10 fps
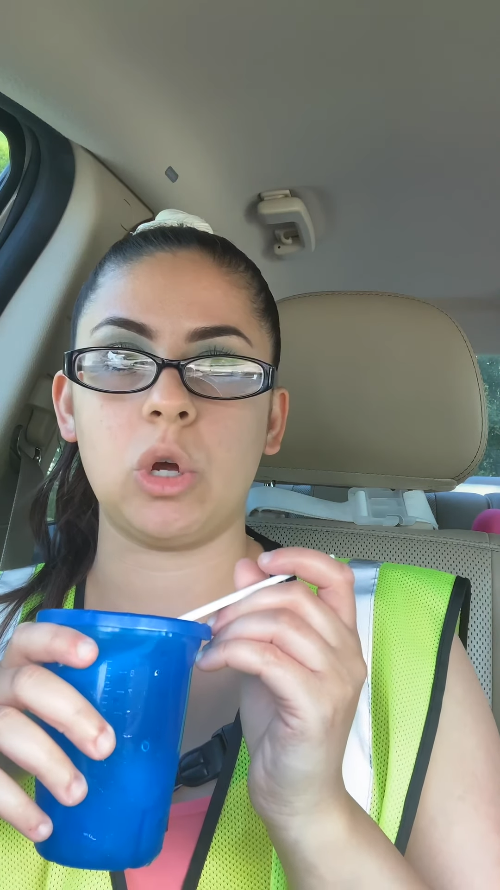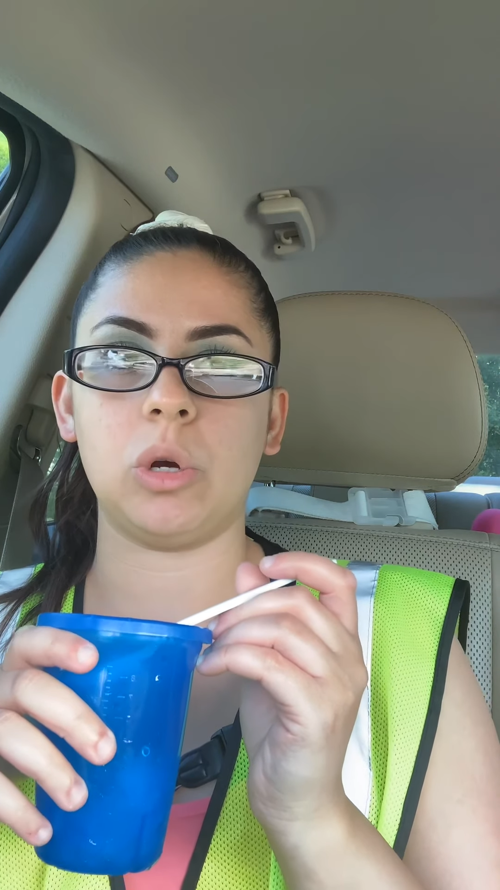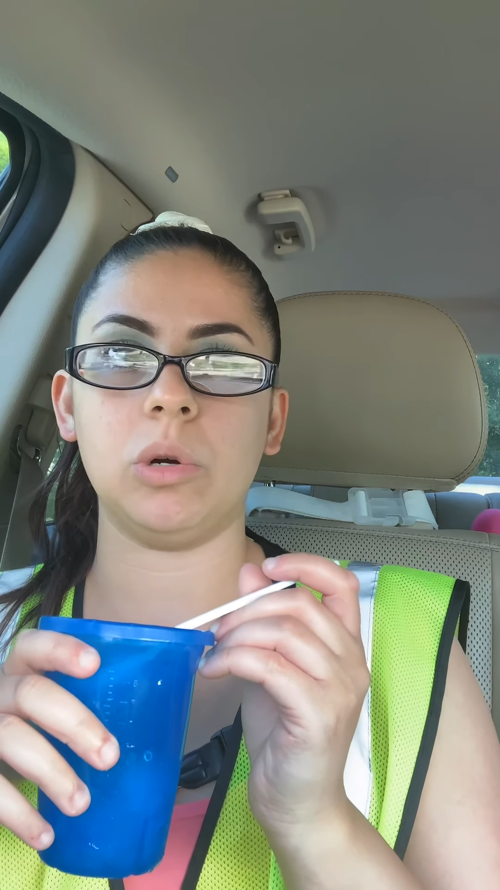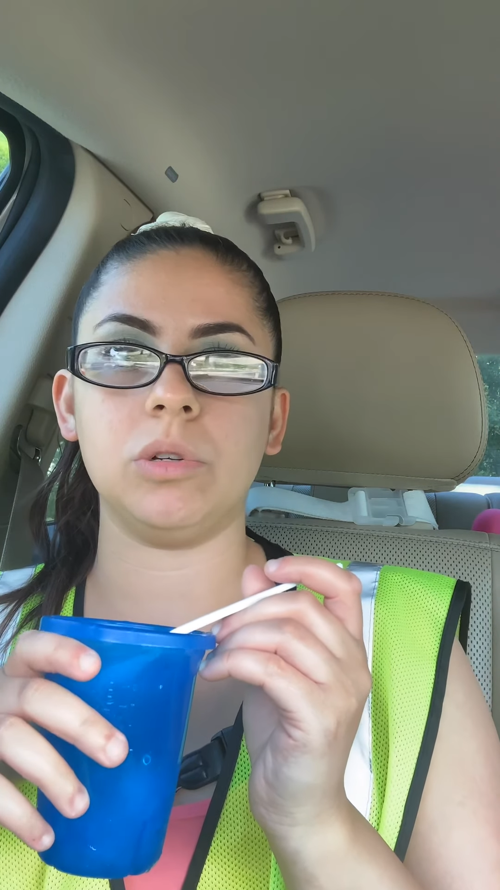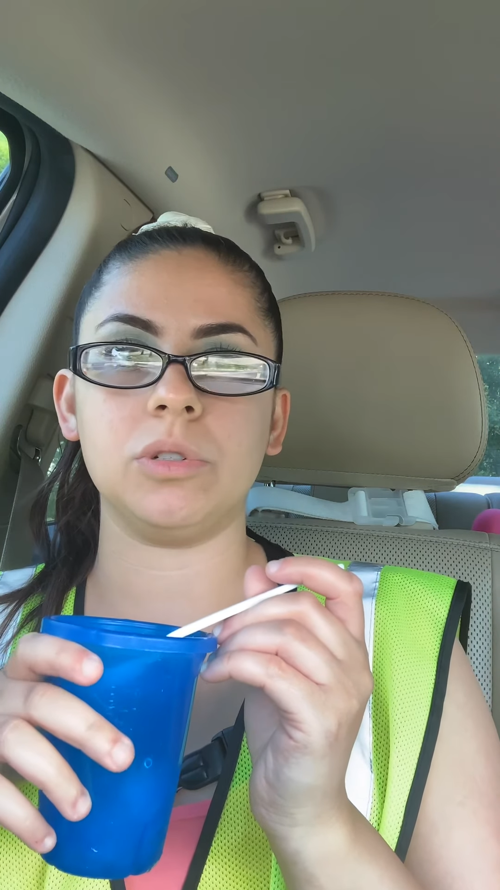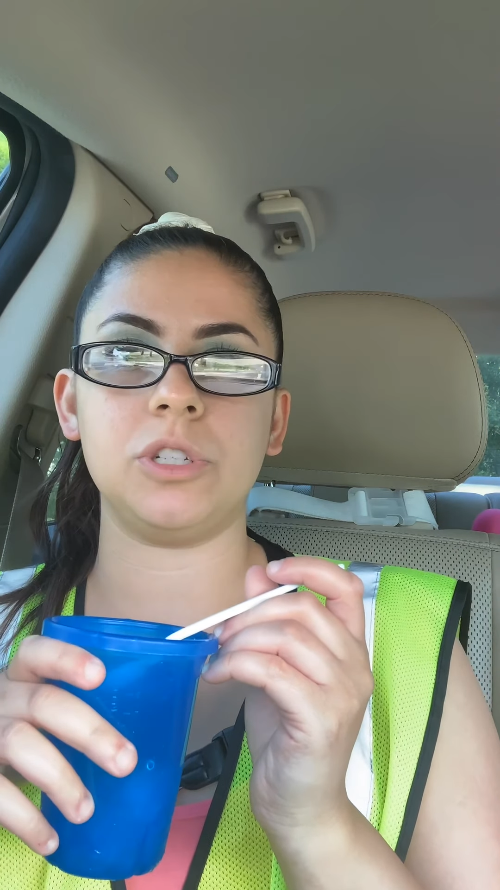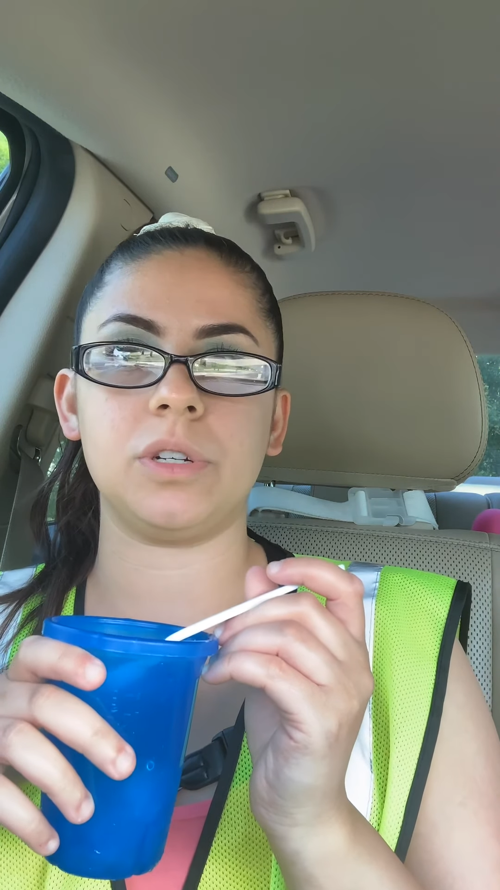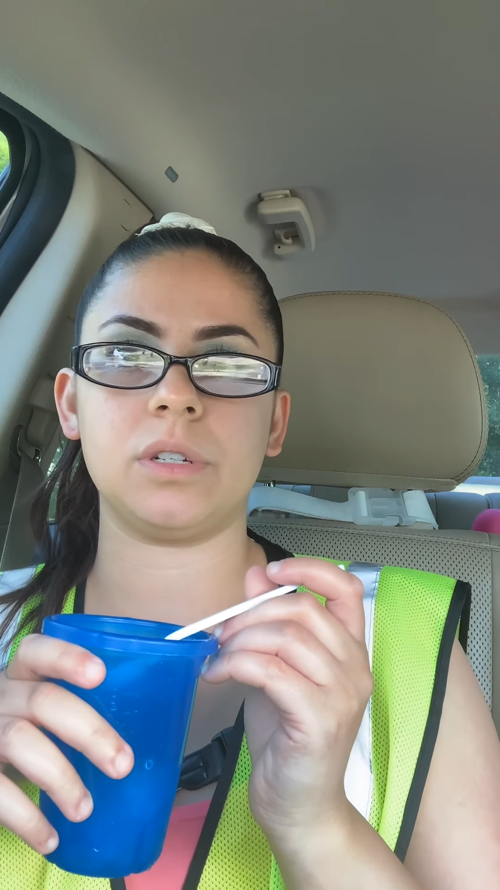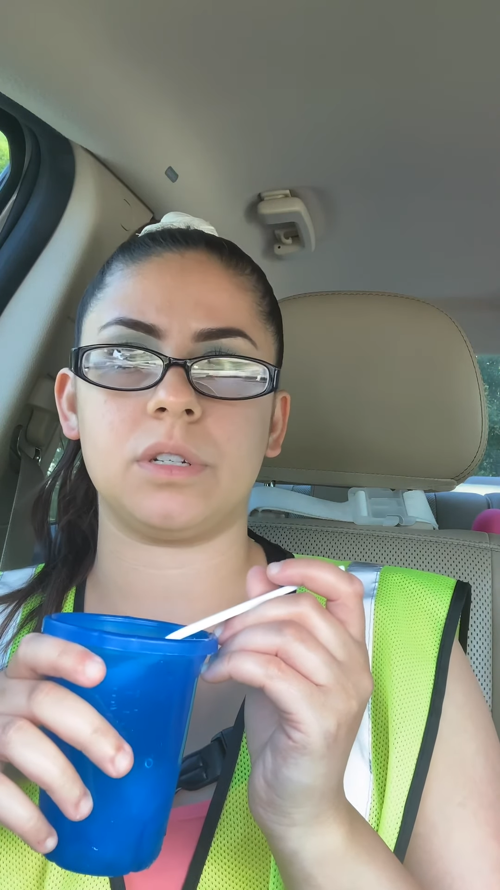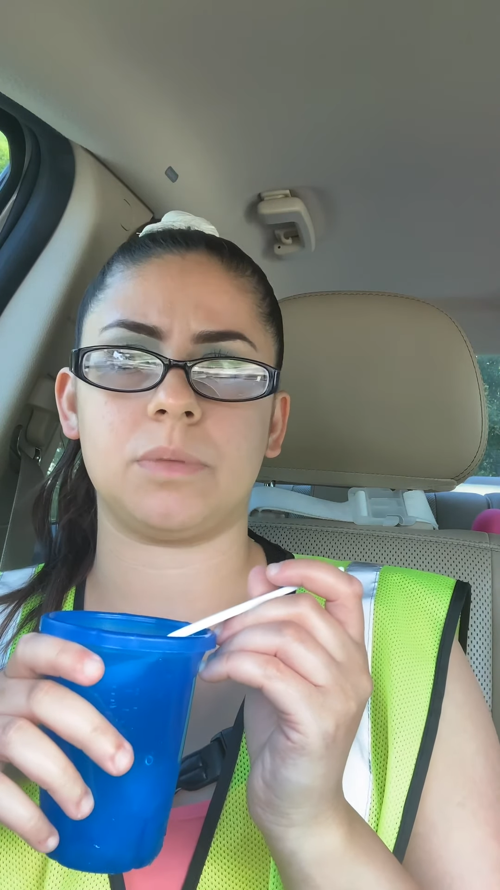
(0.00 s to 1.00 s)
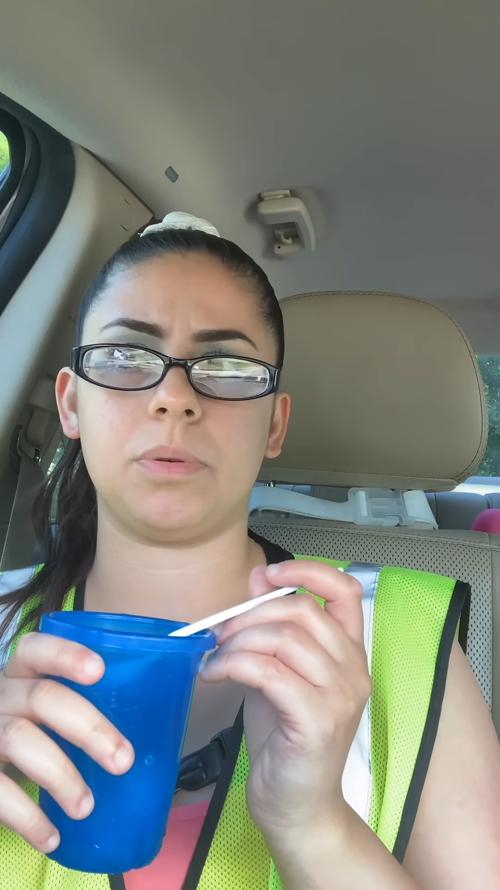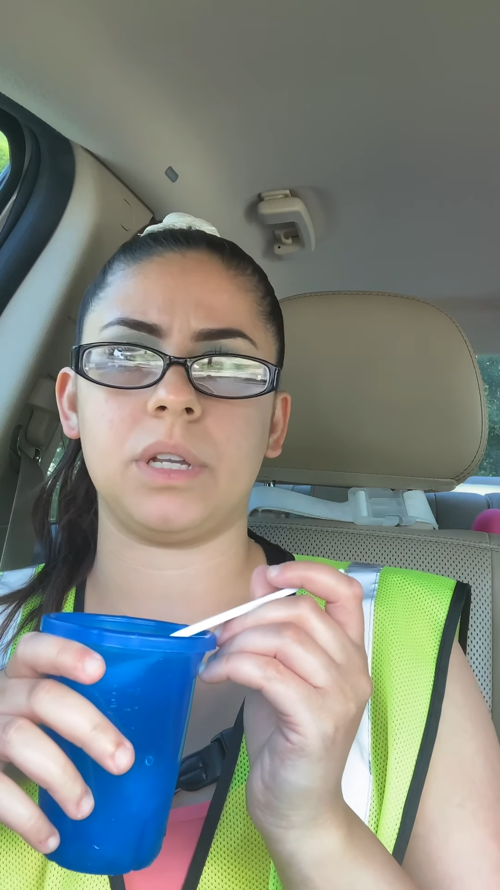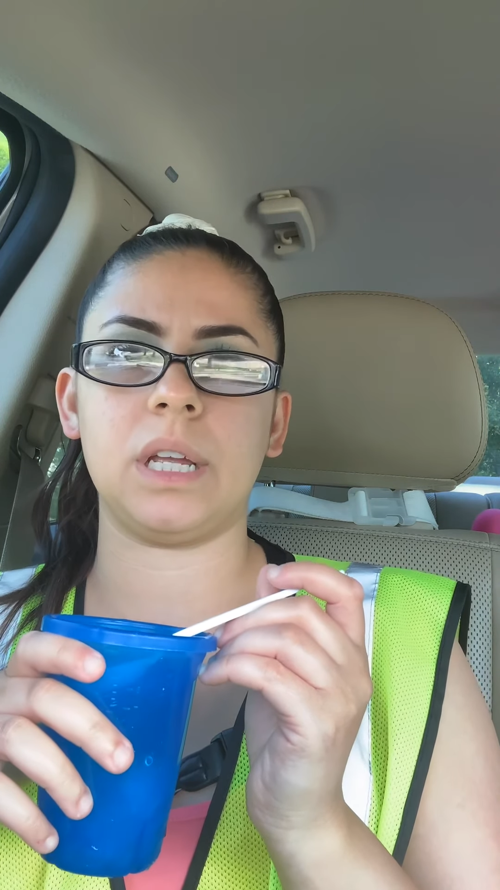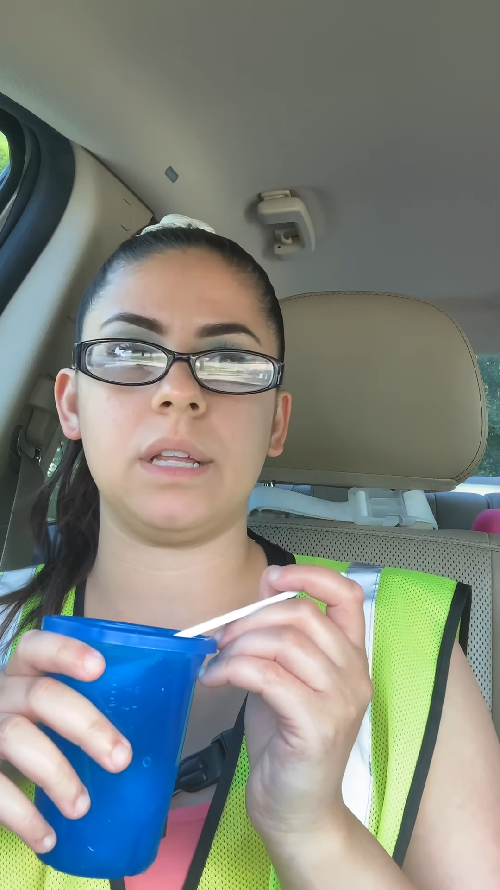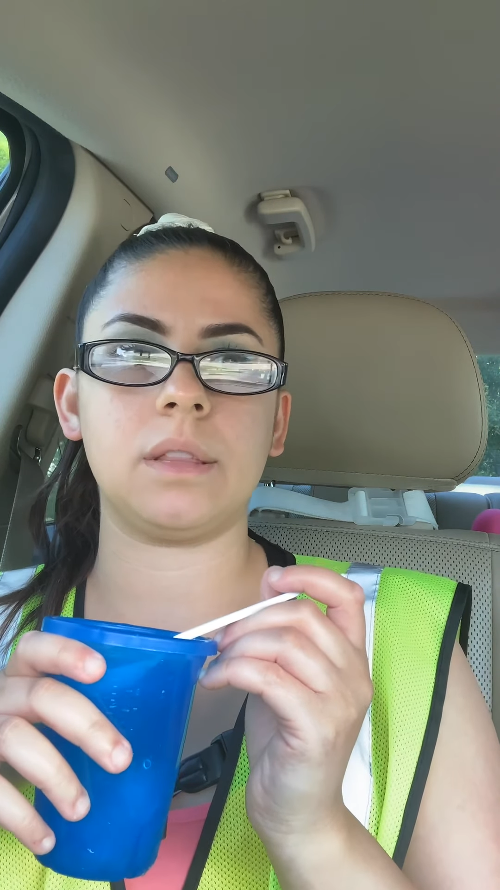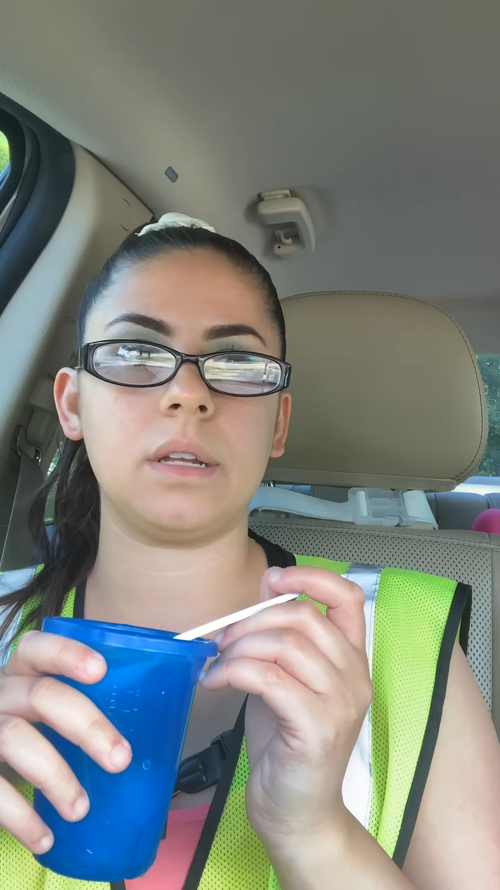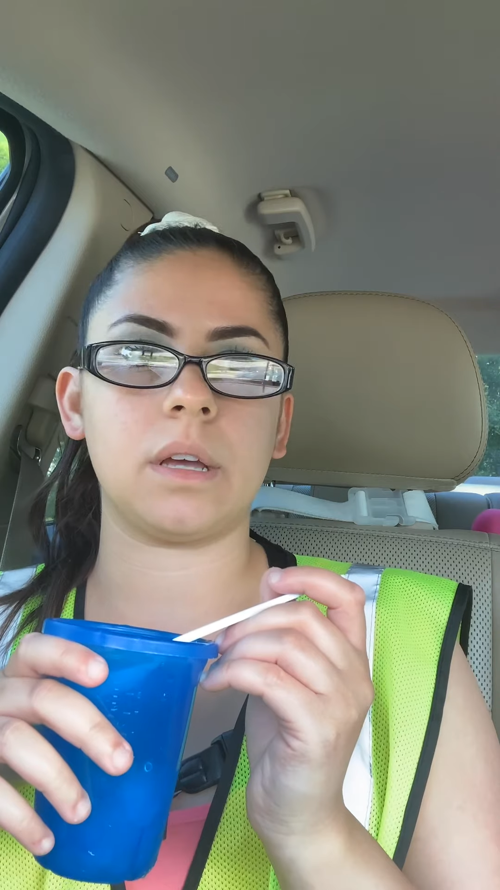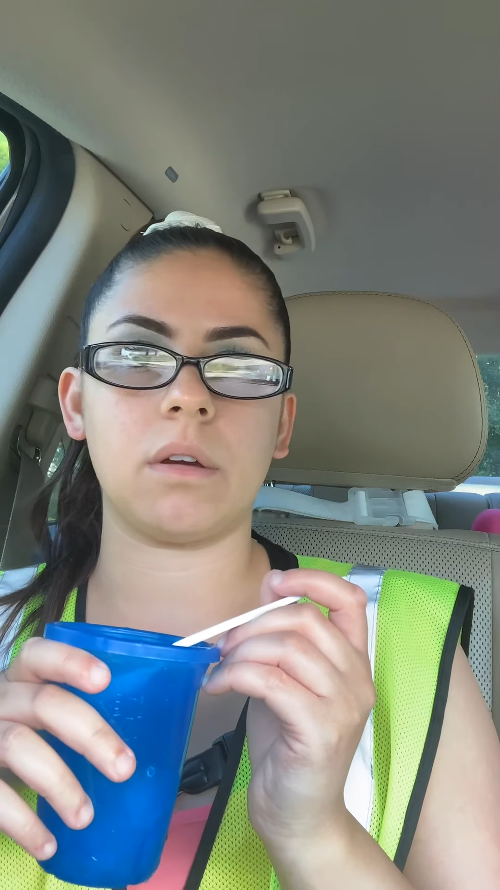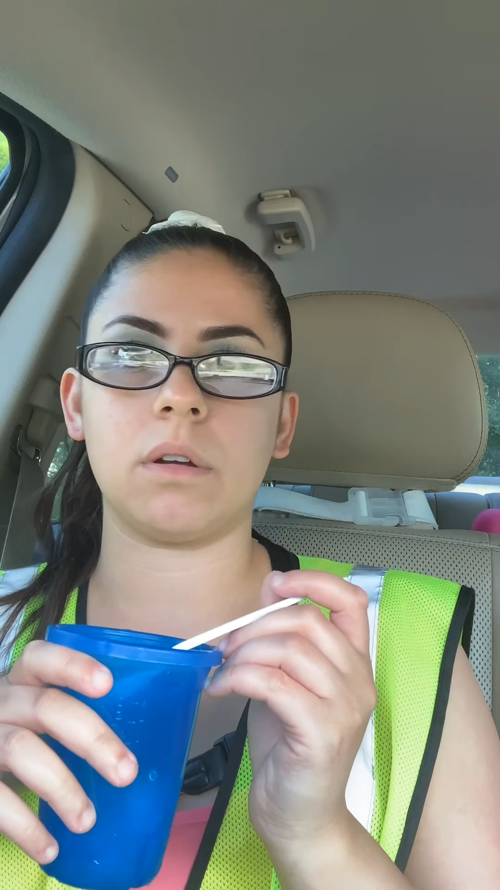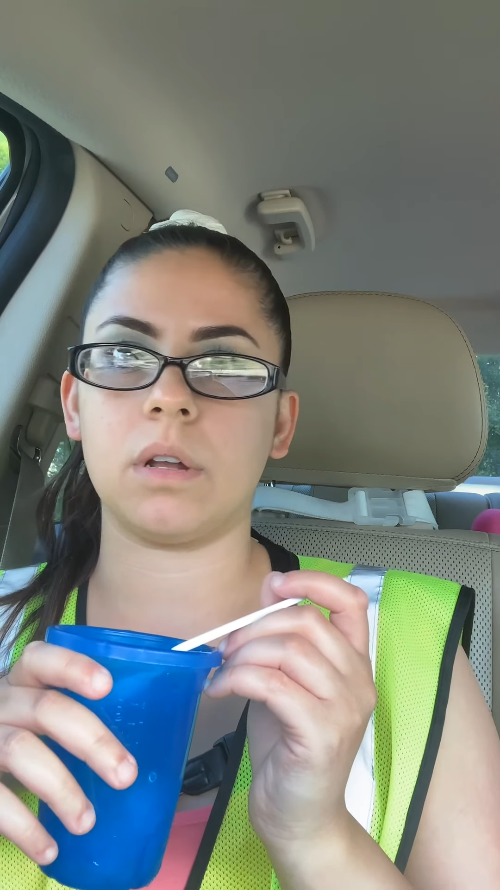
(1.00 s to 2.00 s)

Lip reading: goals, you can just put anything down